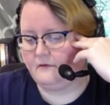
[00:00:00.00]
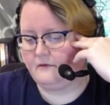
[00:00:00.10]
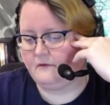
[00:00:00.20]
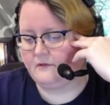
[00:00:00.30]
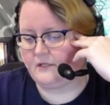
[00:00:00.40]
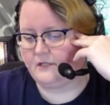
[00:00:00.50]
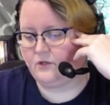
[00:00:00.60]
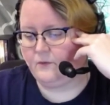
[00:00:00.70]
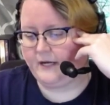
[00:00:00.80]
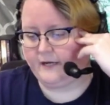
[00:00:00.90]
So let's go
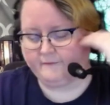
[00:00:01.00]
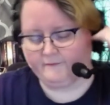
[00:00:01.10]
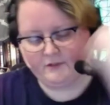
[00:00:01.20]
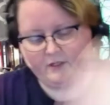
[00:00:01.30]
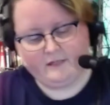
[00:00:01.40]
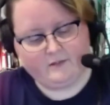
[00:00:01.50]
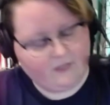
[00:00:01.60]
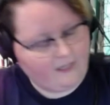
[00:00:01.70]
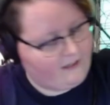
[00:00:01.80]
back. So that took